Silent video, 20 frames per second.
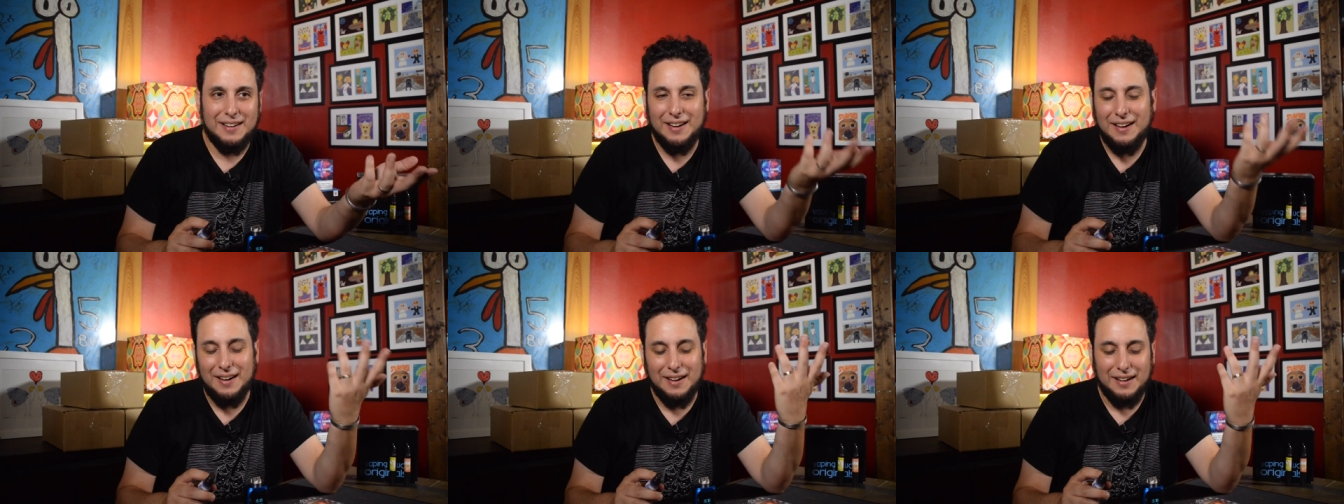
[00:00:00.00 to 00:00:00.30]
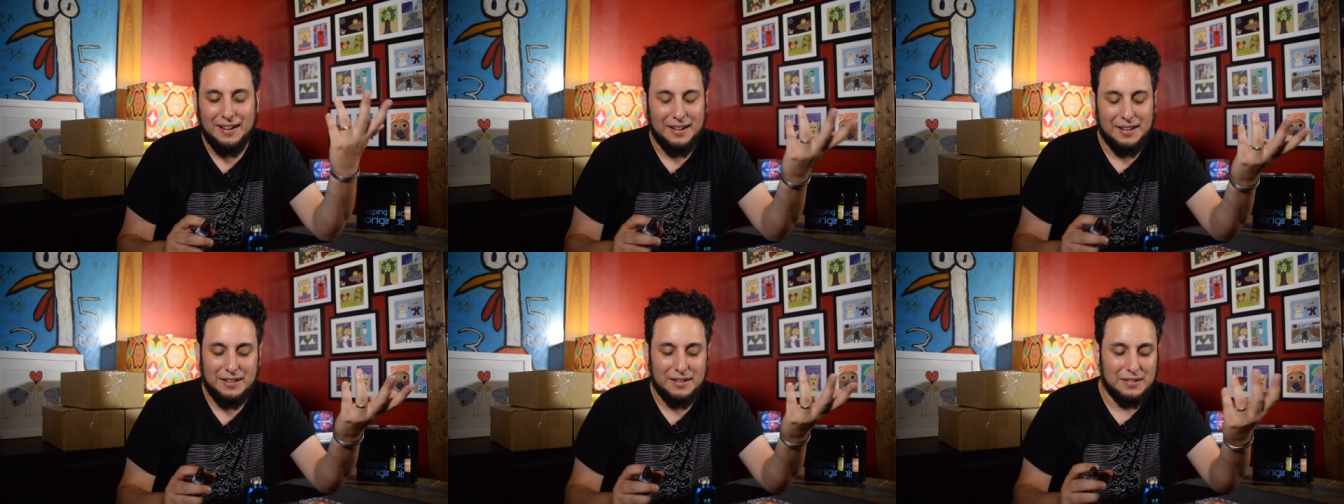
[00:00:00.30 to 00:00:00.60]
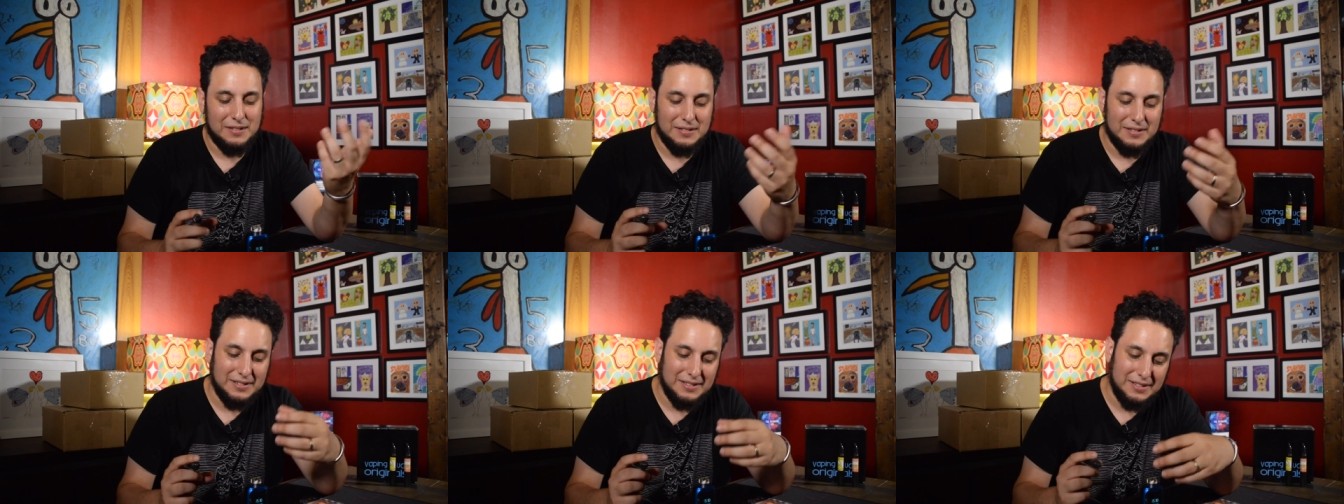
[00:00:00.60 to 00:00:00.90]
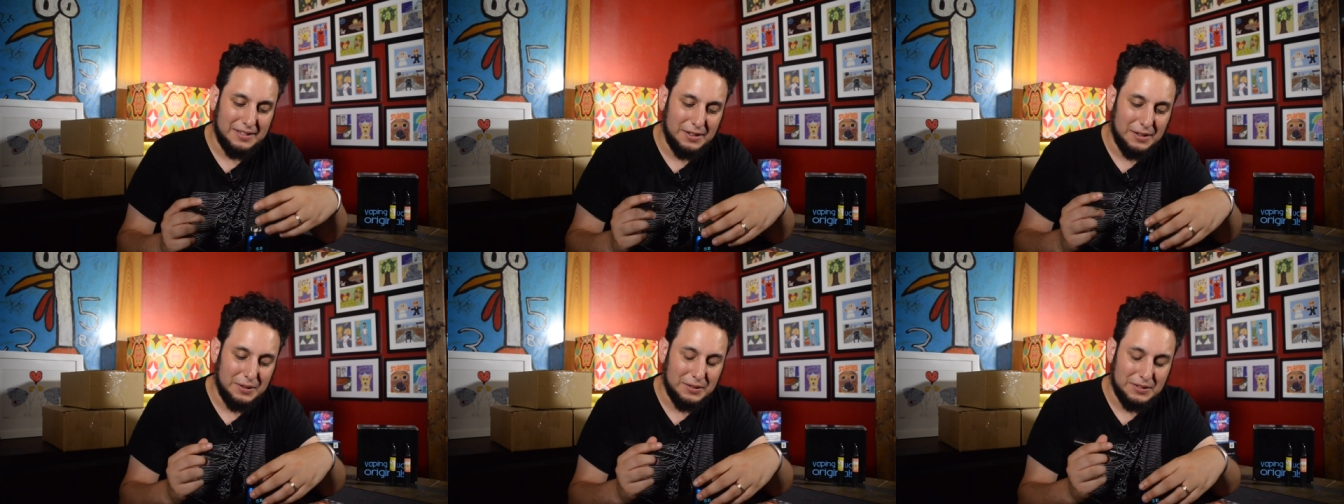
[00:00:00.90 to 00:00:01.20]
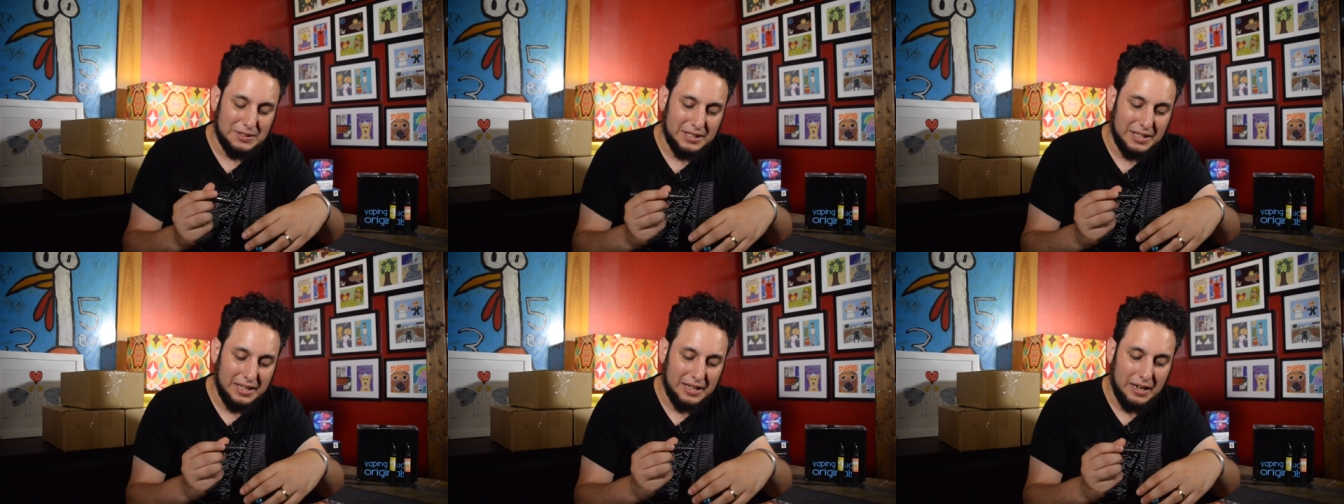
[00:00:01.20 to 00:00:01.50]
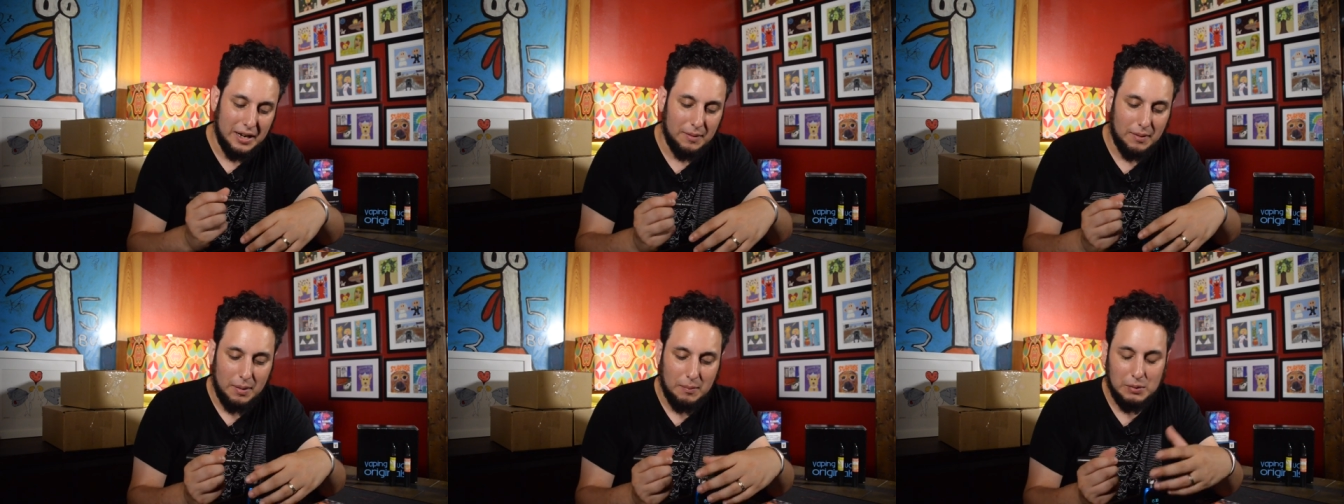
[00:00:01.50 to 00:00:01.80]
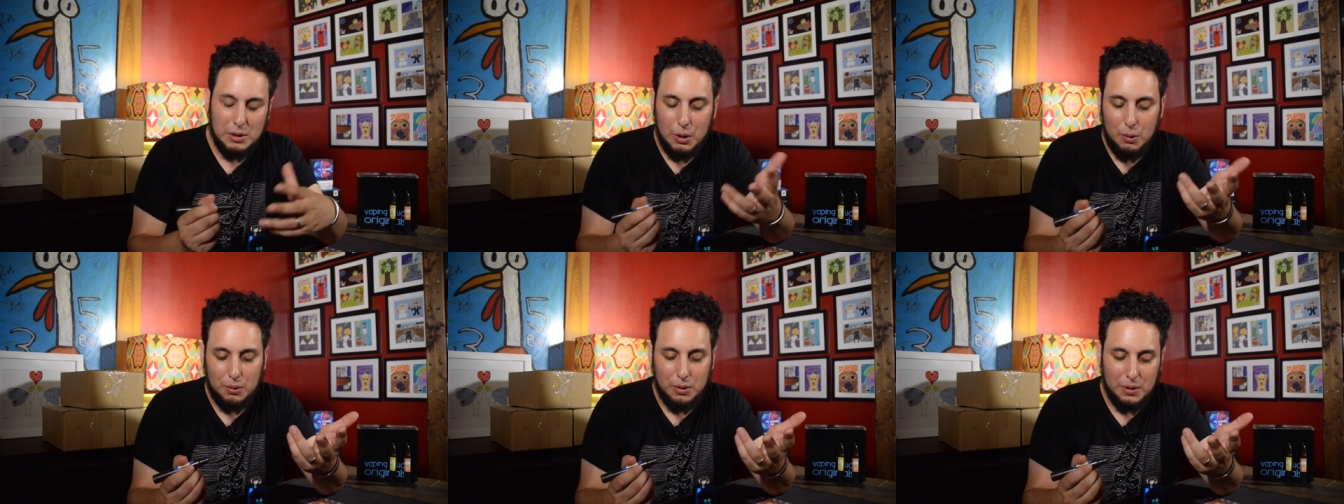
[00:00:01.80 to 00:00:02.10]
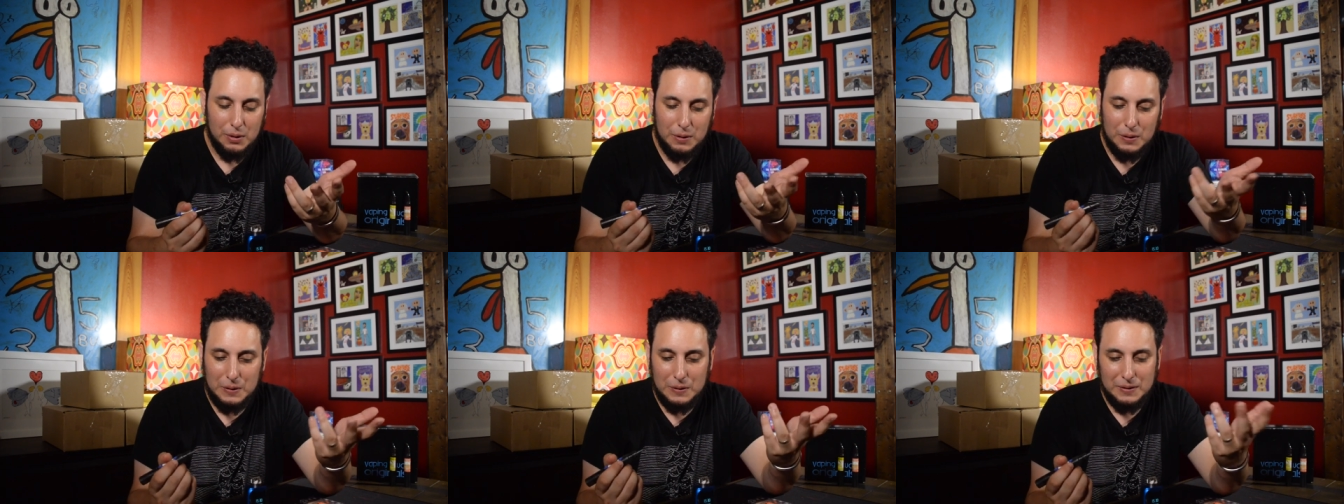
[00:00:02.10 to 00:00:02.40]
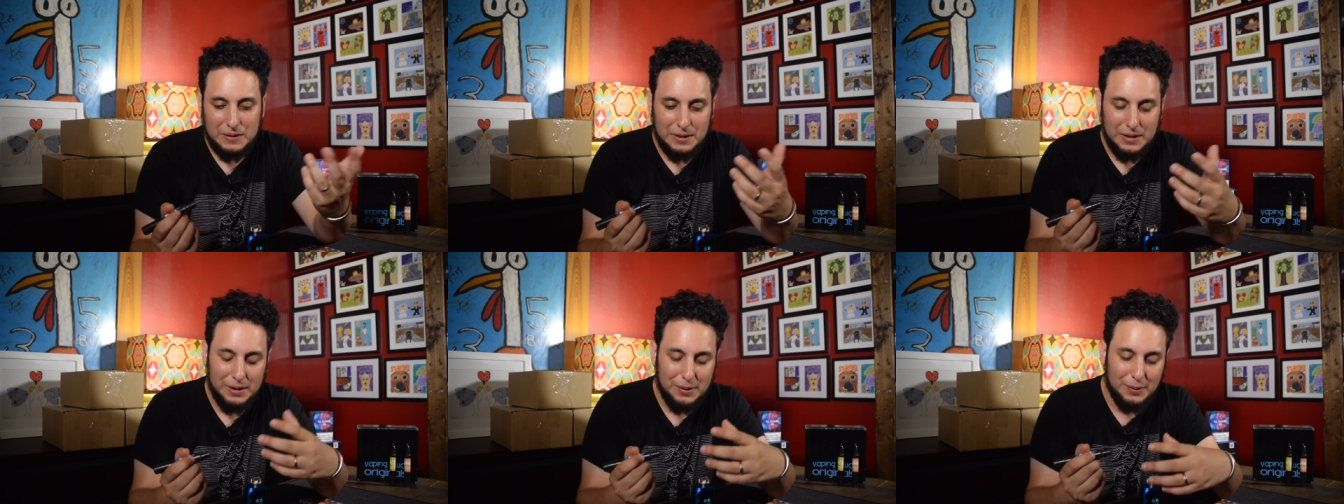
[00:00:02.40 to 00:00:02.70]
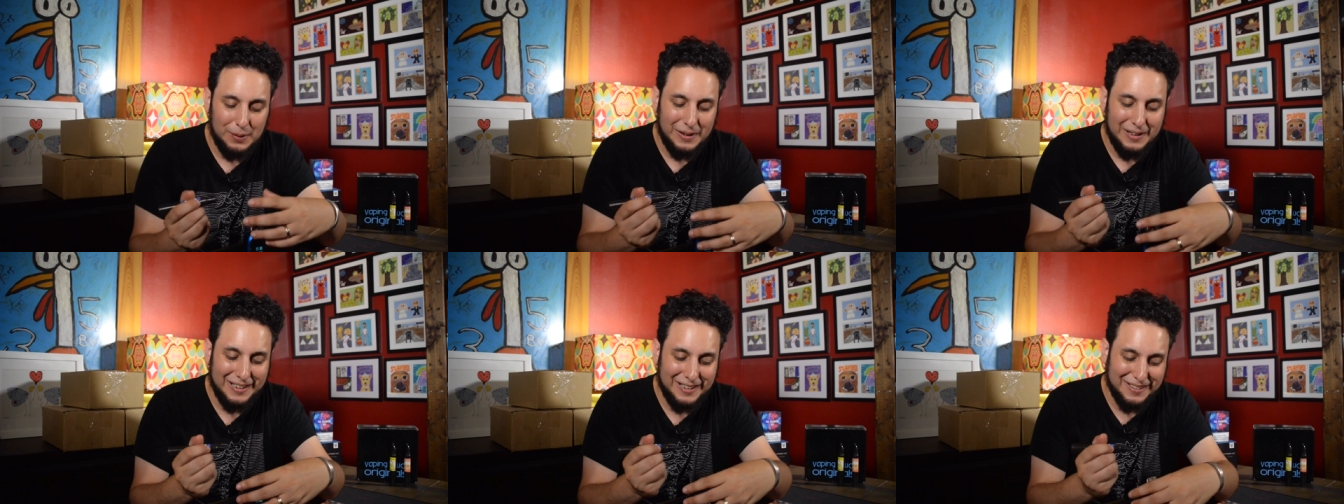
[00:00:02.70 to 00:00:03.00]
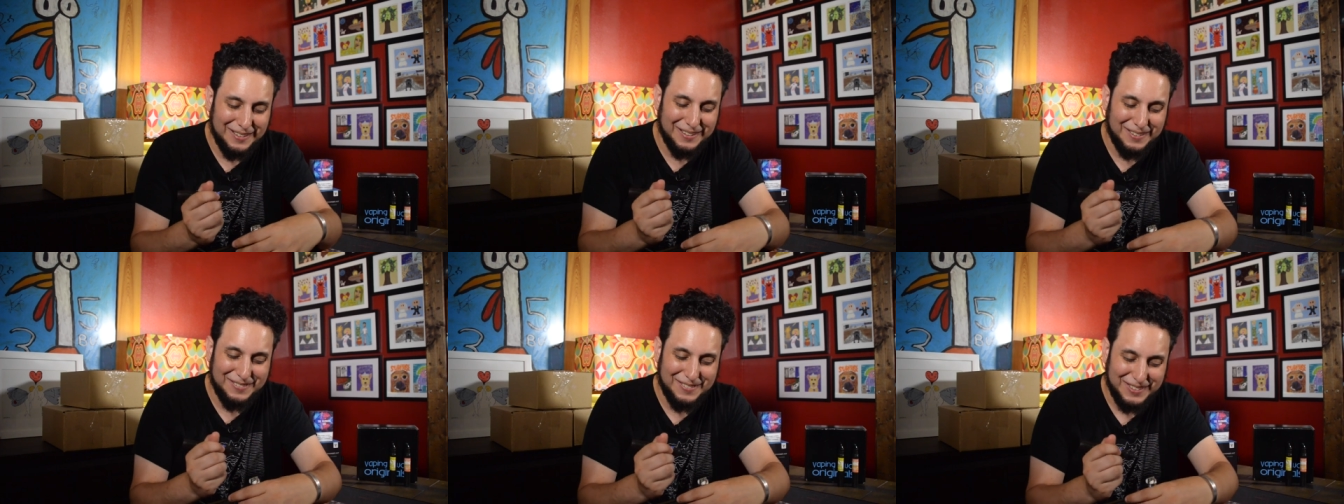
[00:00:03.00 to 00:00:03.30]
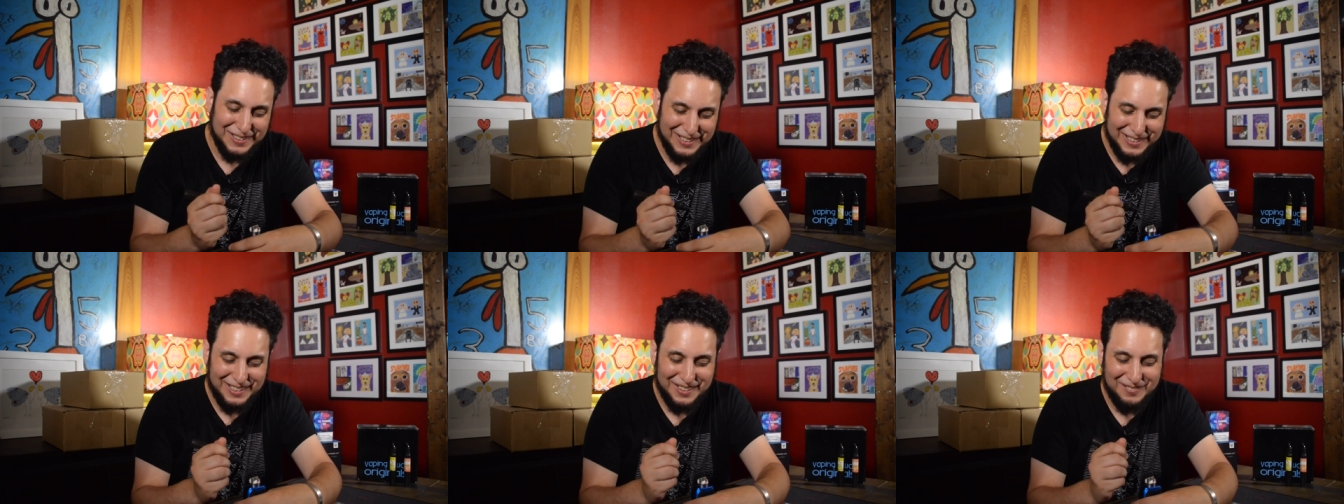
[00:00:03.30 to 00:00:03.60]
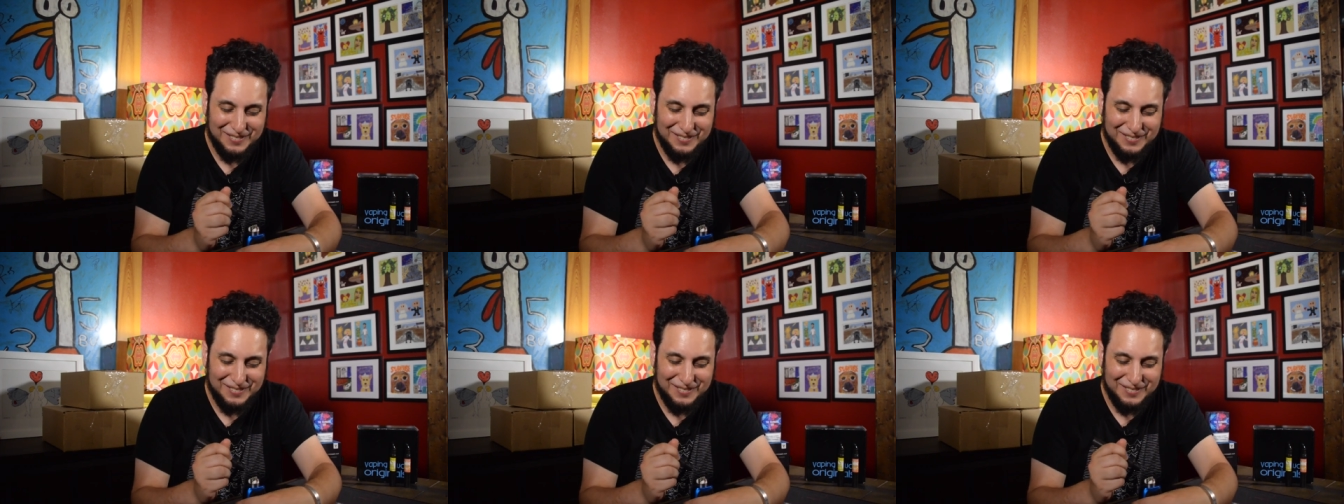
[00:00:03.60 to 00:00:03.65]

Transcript: I'll, you know, say I'm local, you know, whatever.